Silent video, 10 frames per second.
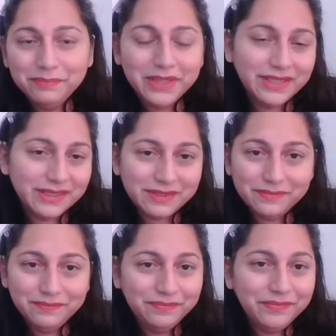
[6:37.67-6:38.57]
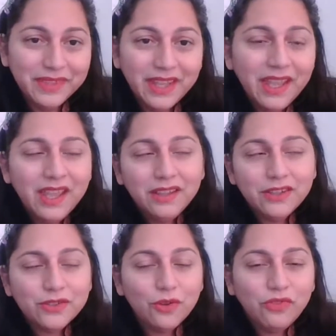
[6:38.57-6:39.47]
Please.
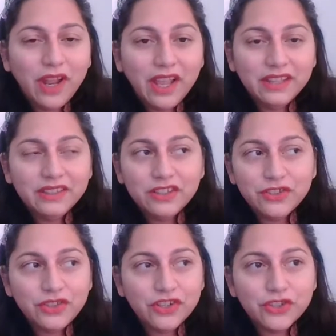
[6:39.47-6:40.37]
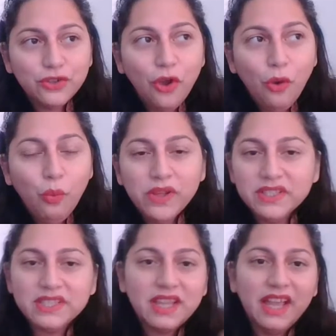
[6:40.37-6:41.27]
There's no right. There's no
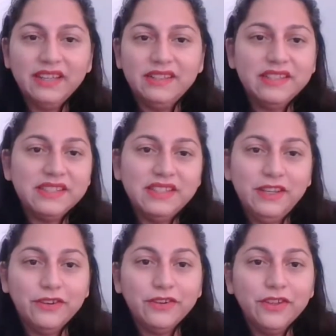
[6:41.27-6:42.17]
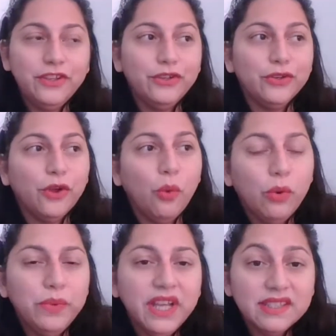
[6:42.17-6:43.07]
one-sidedness here.
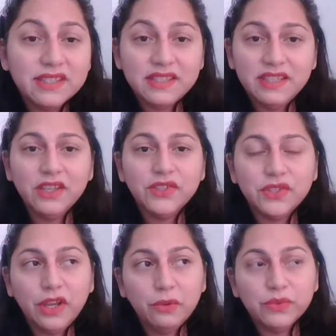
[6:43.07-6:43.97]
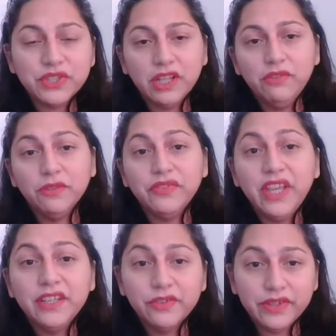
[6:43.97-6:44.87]
What we got to see yesterday was the level of
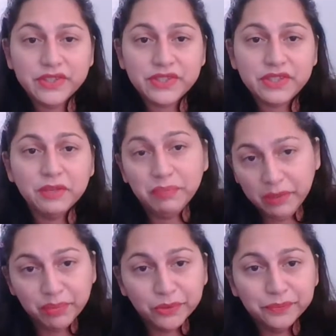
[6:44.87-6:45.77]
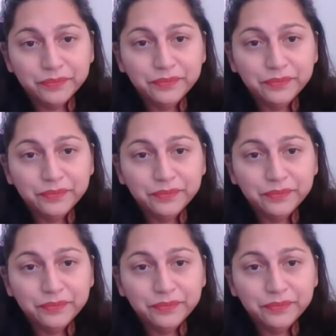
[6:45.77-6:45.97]
ignorance in people.